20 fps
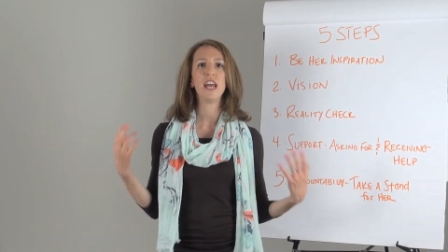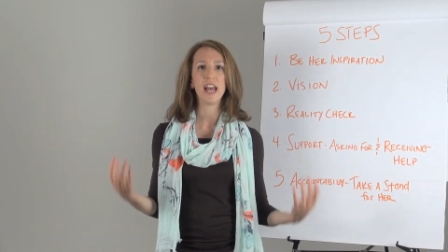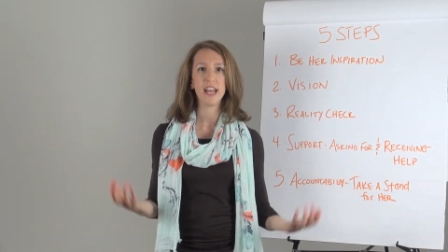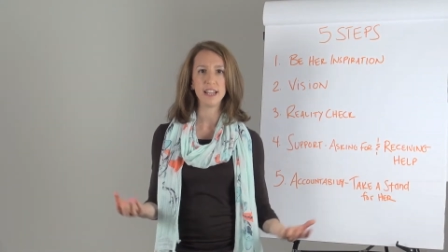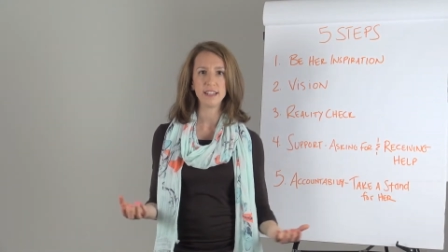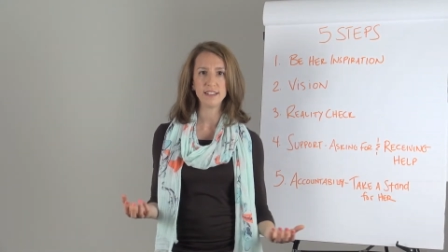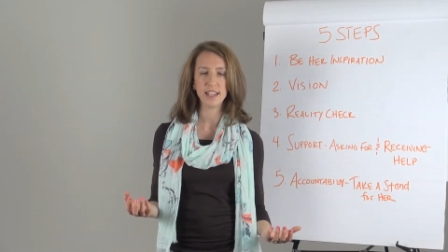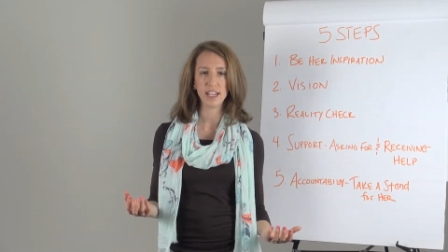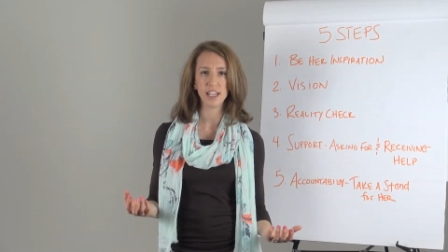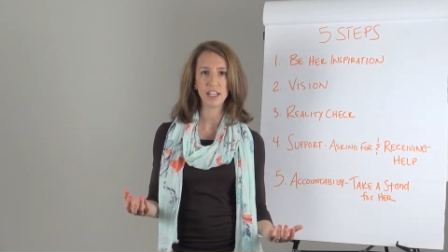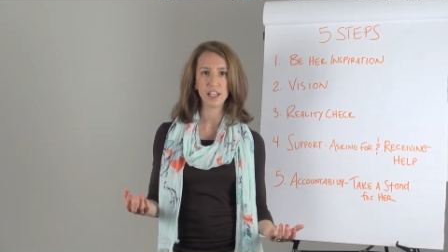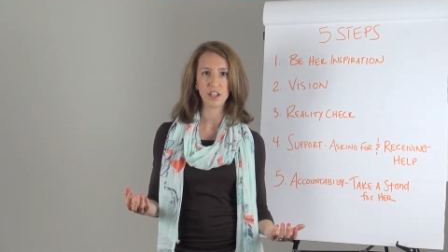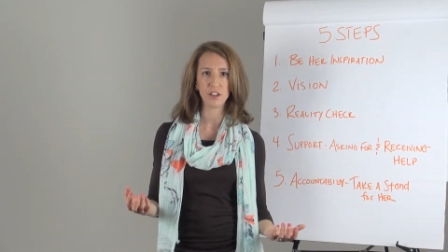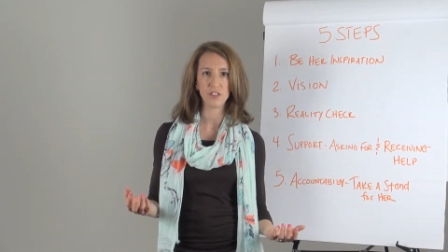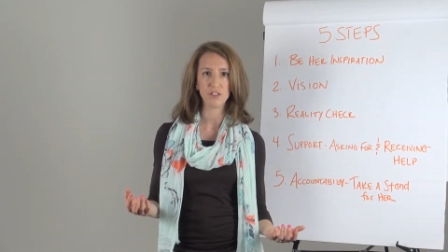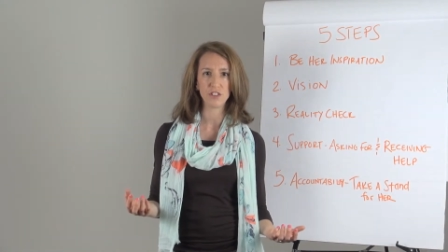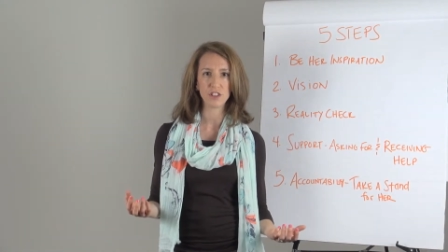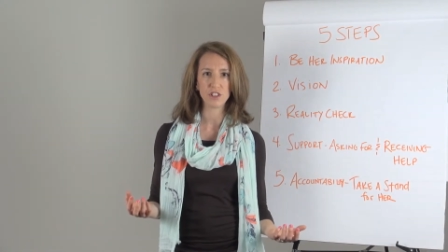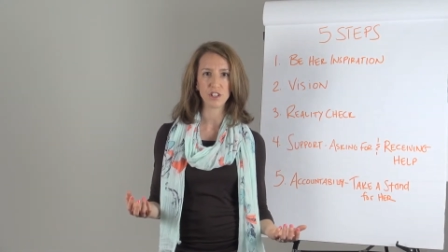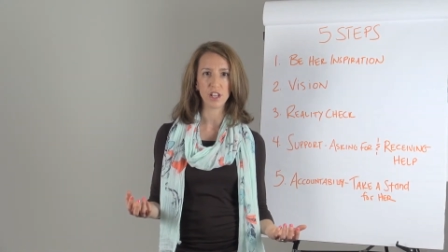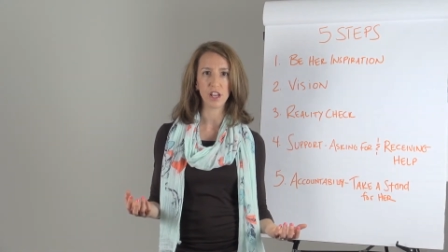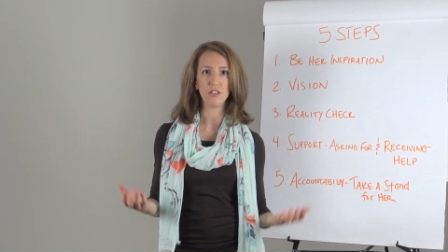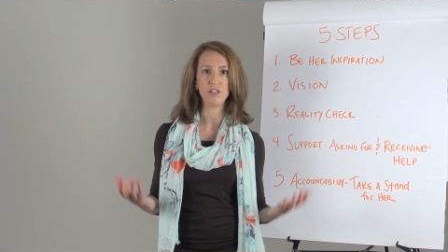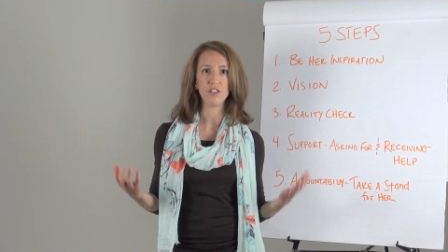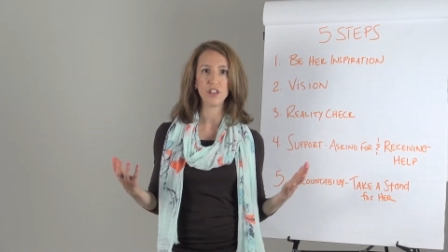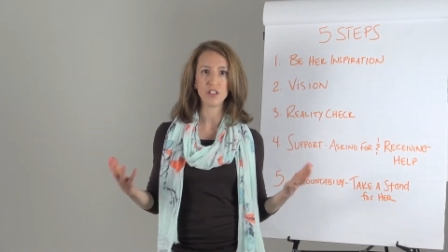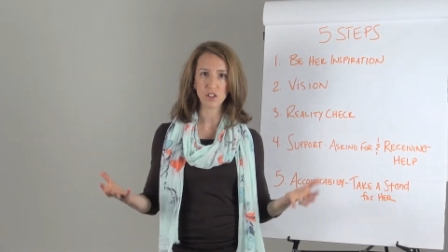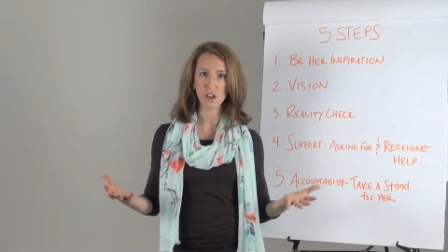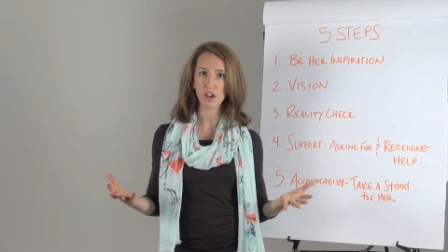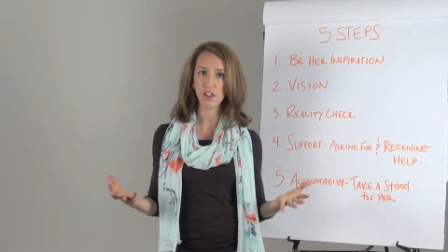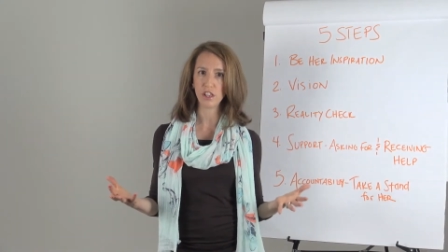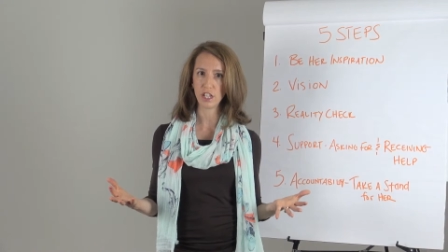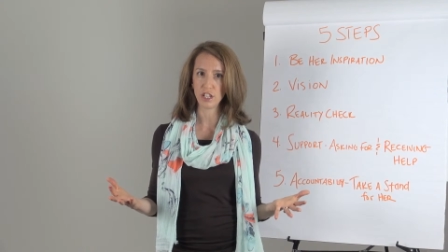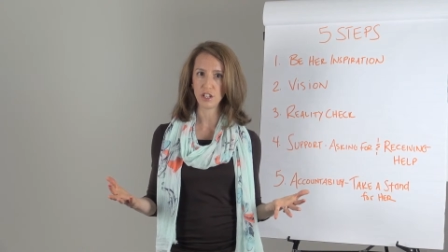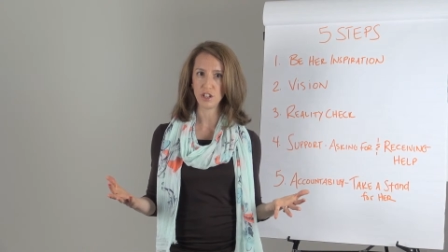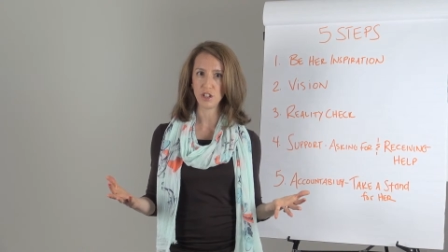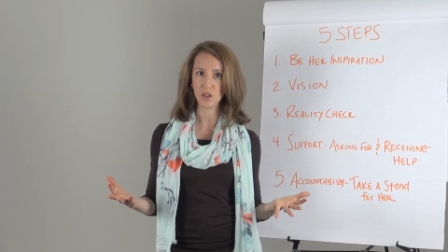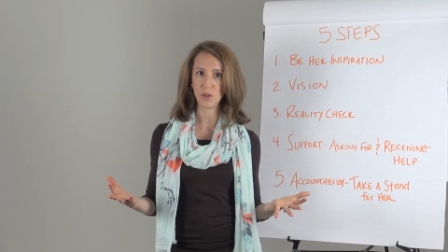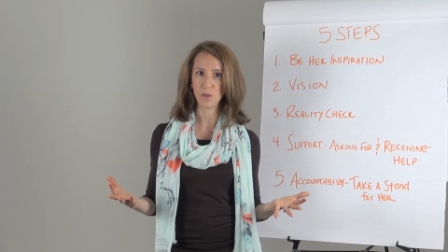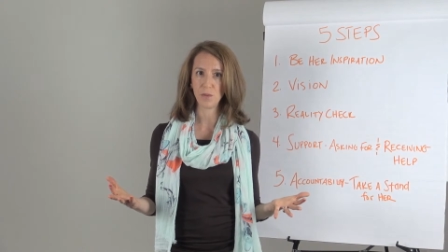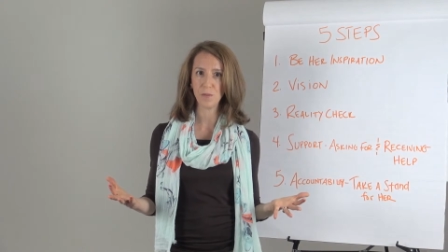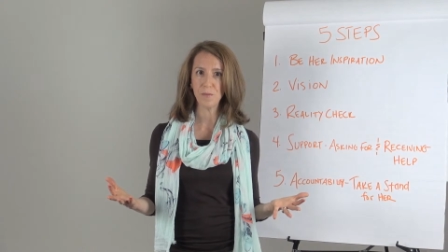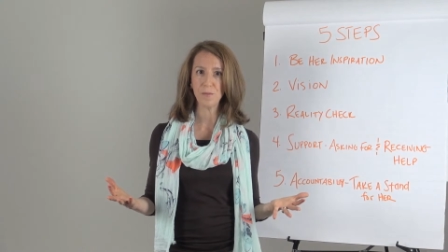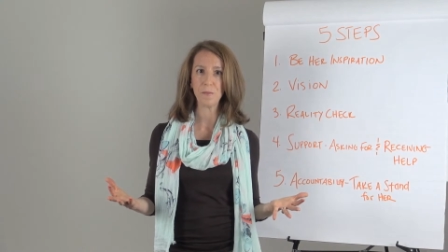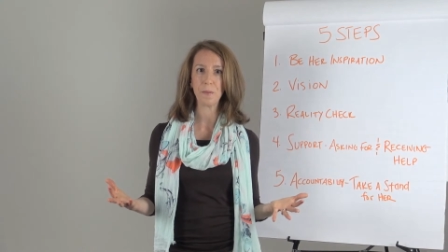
and take care of yourself. It's all on you.